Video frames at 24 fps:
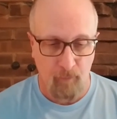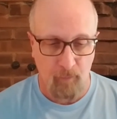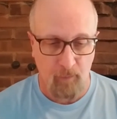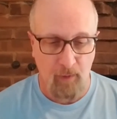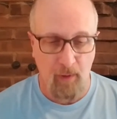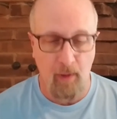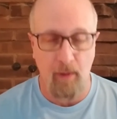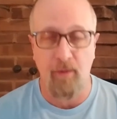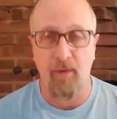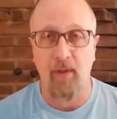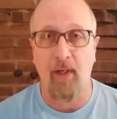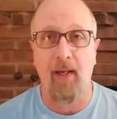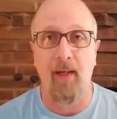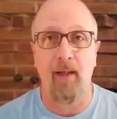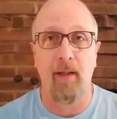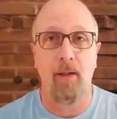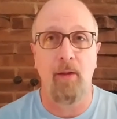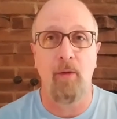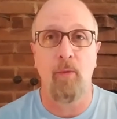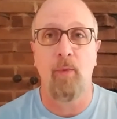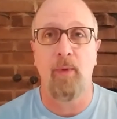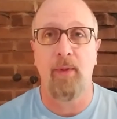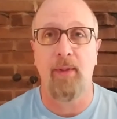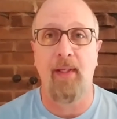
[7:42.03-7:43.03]
and tied
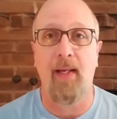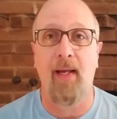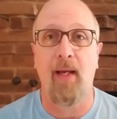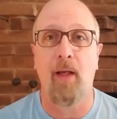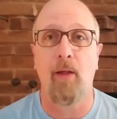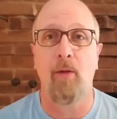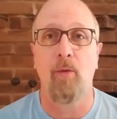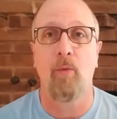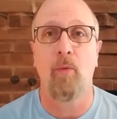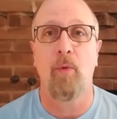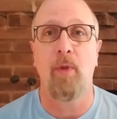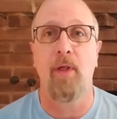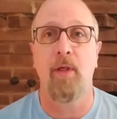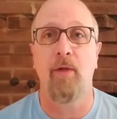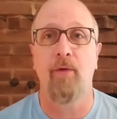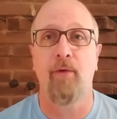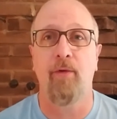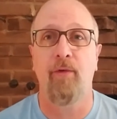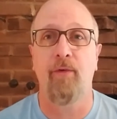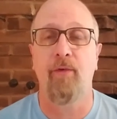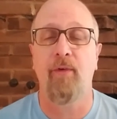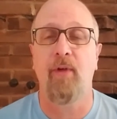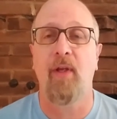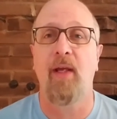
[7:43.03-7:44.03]
in with that was a
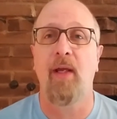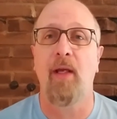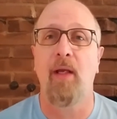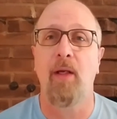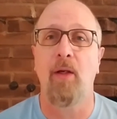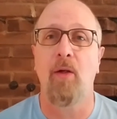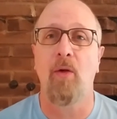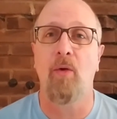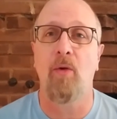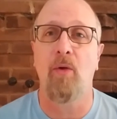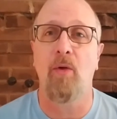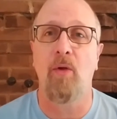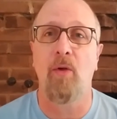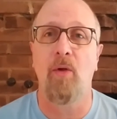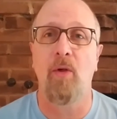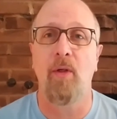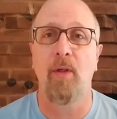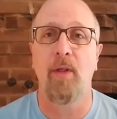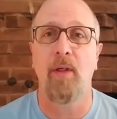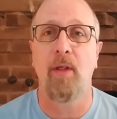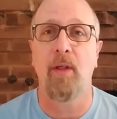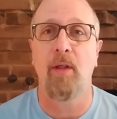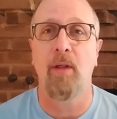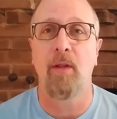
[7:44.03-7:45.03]
stay
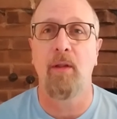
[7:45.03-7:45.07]
on